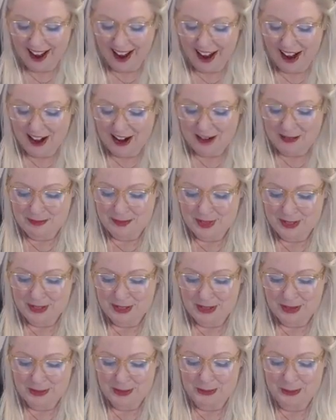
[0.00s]

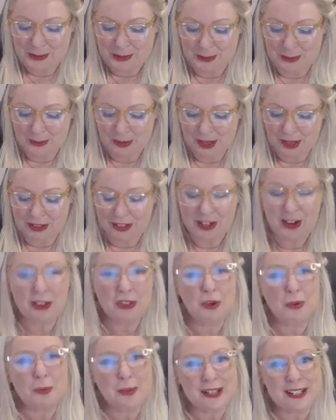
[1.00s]
So
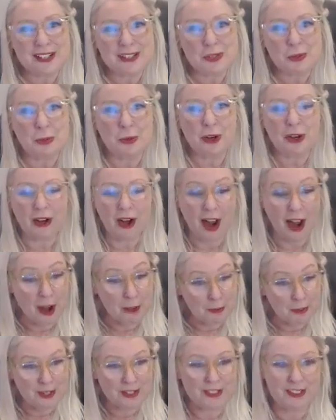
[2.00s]
another place where
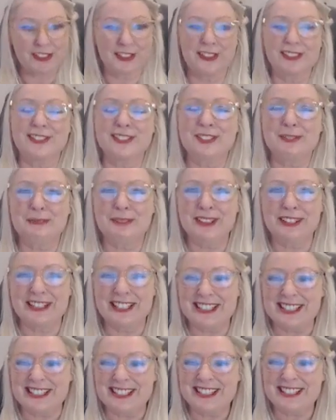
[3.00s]
I personally
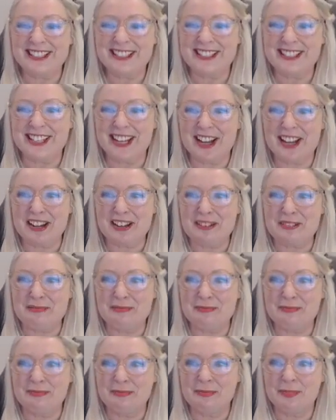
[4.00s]
experienced
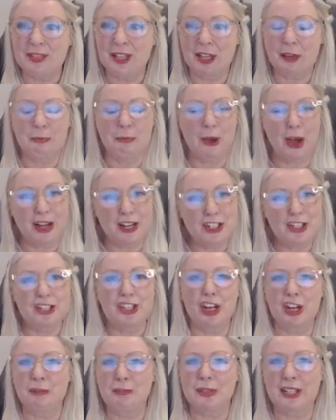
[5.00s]
like body
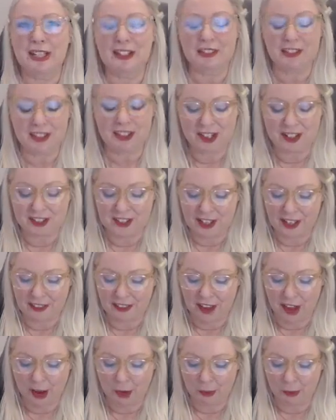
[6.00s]
shaming and things like
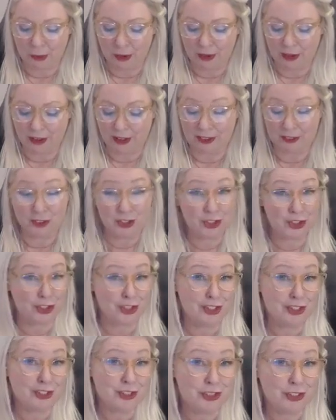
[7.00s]
that were in the
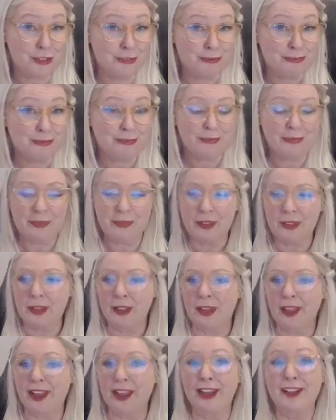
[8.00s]
church
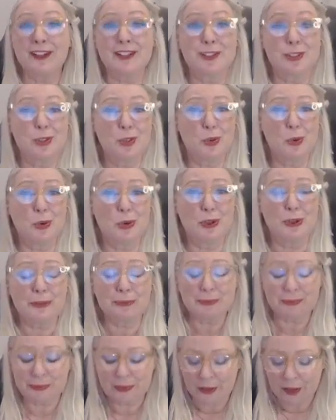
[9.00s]
and in school.